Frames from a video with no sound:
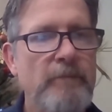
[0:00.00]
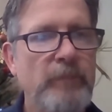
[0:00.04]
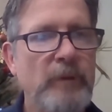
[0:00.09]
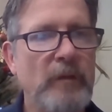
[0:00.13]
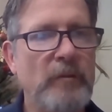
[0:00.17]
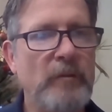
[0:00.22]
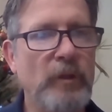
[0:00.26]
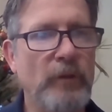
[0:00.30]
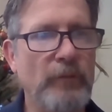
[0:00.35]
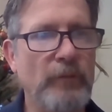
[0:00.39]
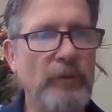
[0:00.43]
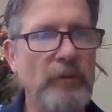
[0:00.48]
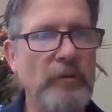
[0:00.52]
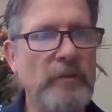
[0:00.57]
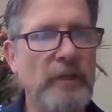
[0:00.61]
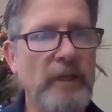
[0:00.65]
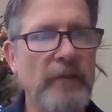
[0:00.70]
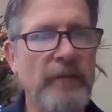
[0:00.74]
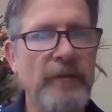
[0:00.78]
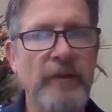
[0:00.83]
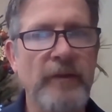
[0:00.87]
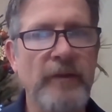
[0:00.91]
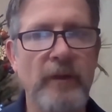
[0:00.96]
So if there's
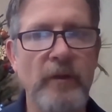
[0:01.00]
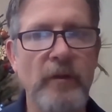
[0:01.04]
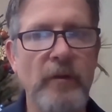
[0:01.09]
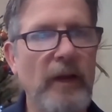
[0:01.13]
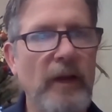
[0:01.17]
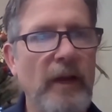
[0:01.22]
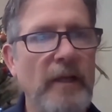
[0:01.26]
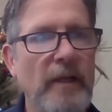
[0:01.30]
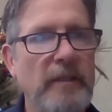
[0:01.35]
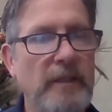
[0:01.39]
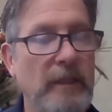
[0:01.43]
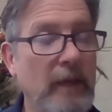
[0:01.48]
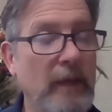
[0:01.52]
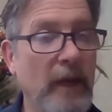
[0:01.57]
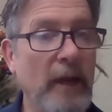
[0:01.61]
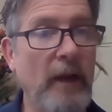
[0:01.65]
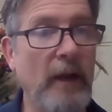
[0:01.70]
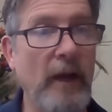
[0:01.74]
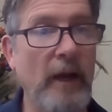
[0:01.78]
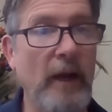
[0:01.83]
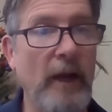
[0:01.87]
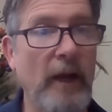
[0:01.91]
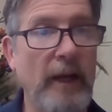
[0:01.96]
anything that you guys, and
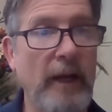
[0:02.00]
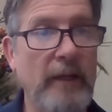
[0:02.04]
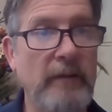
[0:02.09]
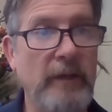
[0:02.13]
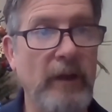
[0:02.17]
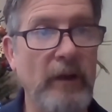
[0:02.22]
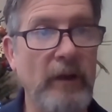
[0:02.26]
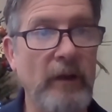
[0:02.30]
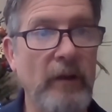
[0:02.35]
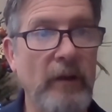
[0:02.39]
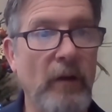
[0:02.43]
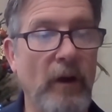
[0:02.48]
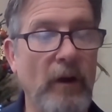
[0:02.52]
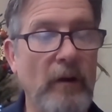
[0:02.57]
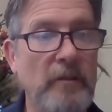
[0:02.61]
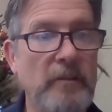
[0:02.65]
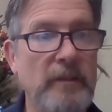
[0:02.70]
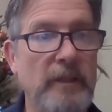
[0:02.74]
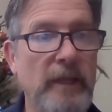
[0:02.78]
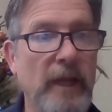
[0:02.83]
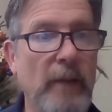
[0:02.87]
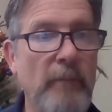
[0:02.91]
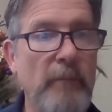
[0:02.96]
I can tell you
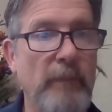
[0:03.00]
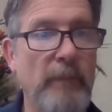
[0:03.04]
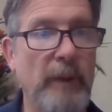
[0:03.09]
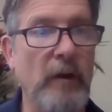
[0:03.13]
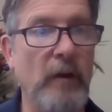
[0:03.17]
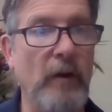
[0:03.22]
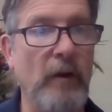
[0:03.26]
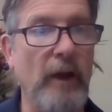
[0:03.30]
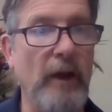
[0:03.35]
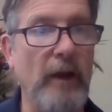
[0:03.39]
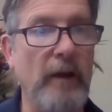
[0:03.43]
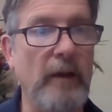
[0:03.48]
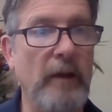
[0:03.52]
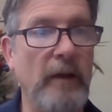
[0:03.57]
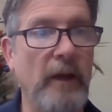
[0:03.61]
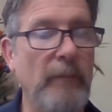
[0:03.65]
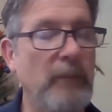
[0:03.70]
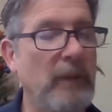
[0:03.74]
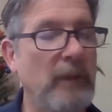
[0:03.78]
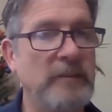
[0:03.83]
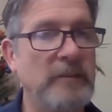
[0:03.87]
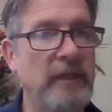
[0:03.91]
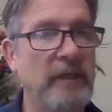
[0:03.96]
honestly, I'm better at it.
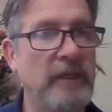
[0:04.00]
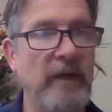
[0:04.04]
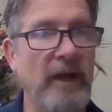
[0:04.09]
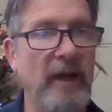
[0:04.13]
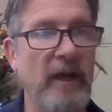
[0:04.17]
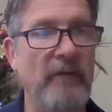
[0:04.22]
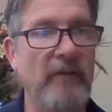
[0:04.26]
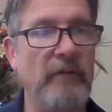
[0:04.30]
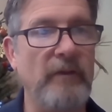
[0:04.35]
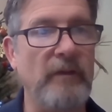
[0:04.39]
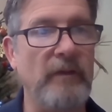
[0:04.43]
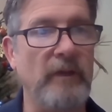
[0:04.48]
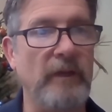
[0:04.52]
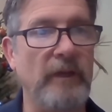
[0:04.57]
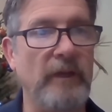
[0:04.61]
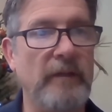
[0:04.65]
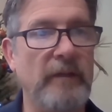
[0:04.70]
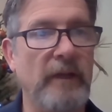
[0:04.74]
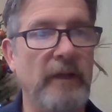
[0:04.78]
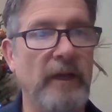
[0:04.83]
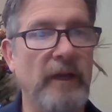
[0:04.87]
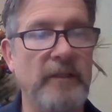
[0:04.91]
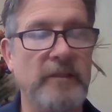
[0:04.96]
I'm not saying I haven't
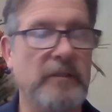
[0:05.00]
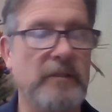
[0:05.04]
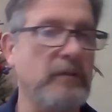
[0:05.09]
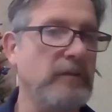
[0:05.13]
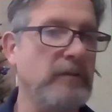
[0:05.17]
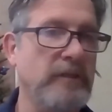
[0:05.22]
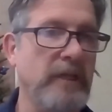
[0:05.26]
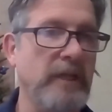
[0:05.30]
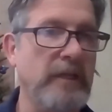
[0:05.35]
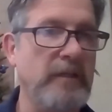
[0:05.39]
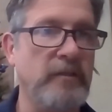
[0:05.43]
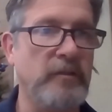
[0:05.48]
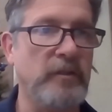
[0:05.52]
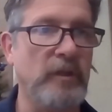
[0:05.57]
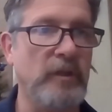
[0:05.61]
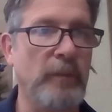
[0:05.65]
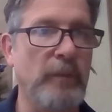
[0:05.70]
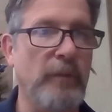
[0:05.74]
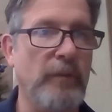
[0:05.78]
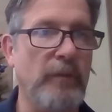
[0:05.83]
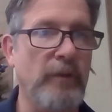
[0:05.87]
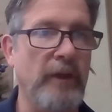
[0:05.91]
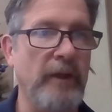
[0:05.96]
licked. I still say
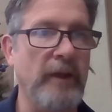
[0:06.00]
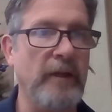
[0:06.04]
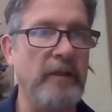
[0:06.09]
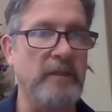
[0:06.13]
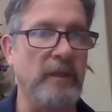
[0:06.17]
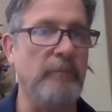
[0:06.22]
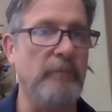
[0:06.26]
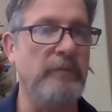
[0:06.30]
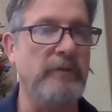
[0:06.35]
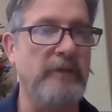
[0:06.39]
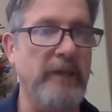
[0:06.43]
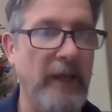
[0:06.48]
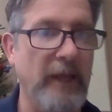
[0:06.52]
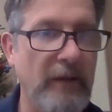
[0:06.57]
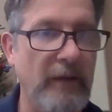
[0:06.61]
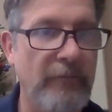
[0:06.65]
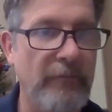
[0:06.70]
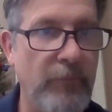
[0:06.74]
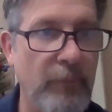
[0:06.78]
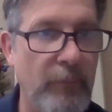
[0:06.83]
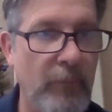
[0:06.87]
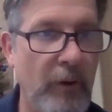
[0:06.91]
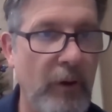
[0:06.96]
stupid things. I'm deaf
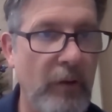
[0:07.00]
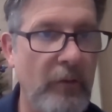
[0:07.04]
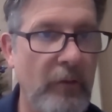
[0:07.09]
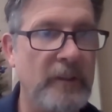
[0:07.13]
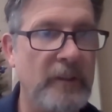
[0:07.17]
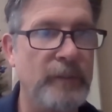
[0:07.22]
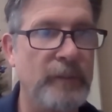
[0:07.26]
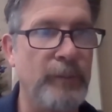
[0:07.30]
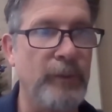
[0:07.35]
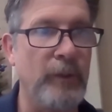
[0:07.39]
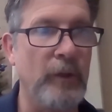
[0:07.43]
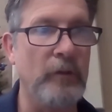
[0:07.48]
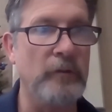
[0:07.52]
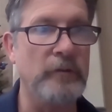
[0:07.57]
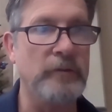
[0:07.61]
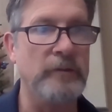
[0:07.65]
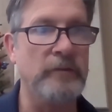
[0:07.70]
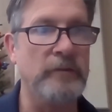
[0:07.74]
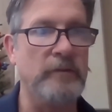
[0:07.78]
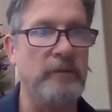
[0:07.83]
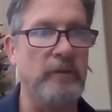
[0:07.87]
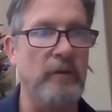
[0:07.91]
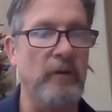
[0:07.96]
from all the
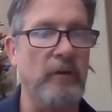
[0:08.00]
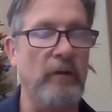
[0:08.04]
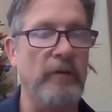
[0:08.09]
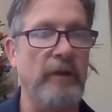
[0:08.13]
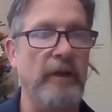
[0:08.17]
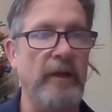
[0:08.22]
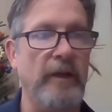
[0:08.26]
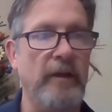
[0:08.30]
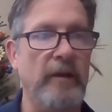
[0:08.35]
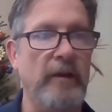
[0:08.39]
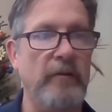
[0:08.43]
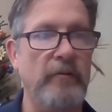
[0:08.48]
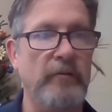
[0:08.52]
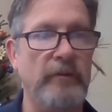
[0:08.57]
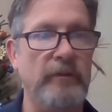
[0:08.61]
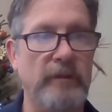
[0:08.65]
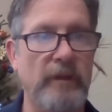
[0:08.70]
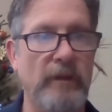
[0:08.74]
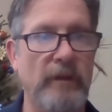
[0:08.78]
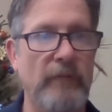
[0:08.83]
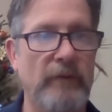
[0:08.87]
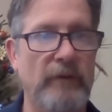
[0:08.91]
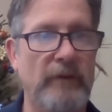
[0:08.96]
explosions and all the head
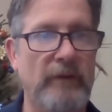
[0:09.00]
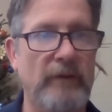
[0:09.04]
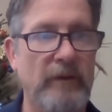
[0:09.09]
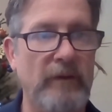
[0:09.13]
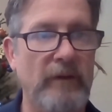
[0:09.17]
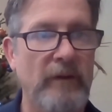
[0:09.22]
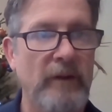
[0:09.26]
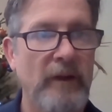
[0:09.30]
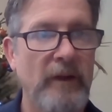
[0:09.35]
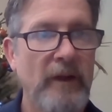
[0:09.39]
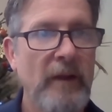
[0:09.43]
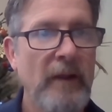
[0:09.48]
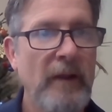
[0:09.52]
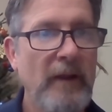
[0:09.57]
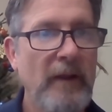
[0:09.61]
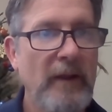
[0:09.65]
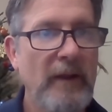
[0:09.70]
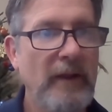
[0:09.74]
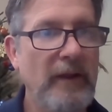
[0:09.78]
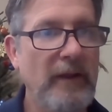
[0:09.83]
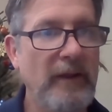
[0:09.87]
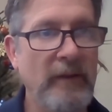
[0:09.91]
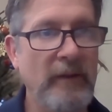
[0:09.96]
injuries I've occurred
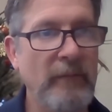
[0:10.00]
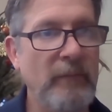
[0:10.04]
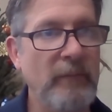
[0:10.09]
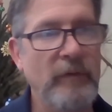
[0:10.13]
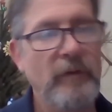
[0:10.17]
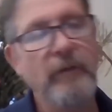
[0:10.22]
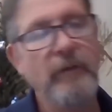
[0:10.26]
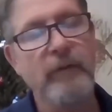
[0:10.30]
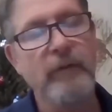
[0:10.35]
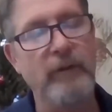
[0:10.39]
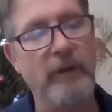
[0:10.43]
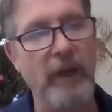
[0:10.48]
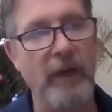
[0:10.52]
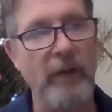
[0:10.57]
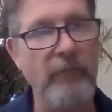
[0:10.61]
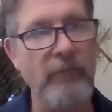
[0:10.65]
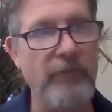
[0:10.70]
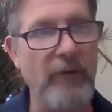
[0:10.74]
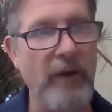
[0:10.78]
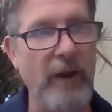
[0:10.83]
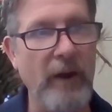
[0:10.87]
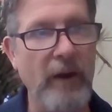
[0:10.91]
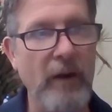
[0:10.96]
and
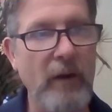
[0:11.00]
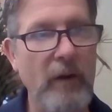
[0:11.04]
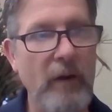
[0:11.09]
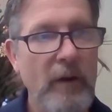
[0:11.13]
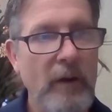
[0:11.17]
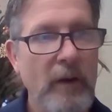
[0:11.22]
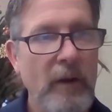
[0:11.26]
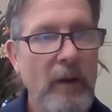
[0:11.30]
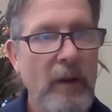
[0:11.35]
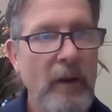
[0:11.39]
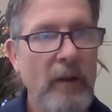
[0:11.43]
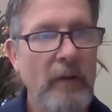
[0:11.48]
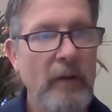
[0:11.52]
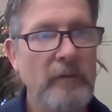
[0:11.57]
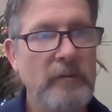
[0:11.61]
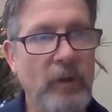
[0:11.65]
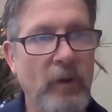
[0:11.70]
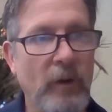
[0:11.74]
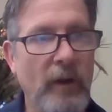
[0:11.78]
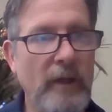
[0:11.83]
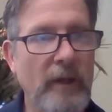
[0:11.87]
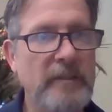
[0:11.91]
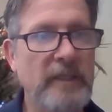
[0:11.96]
gunfire.
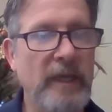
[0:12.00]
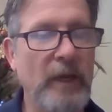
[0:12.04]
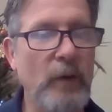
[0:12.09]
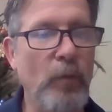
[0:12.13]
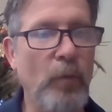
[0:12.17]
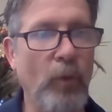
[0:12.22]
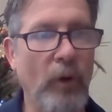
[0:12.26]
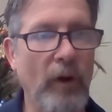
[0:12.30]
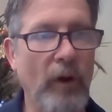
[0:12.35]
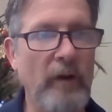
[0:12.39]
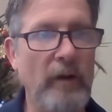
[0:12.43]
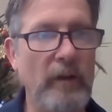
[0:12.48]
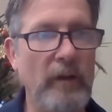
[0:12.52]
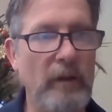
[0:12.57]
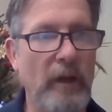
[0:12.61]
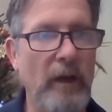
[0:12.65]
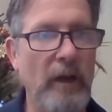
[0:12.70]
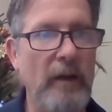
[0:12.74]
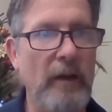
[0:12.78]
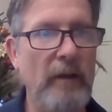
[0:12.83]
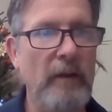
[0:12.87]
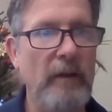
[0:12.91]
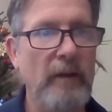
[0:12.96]
So I say what a
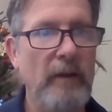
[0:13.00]
lot.